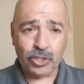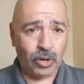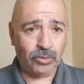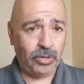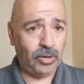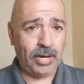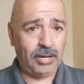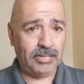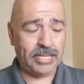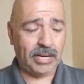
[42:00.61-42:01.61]
don't know
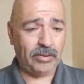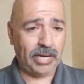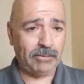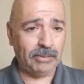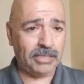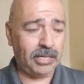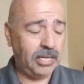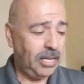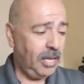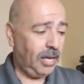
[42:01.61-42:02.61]
how to sell on Amazon.
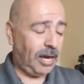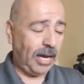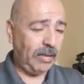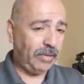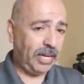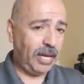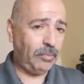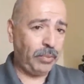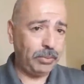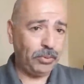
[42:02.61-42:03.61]
I even
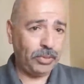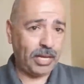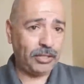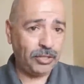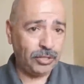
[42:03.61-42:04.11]
have people that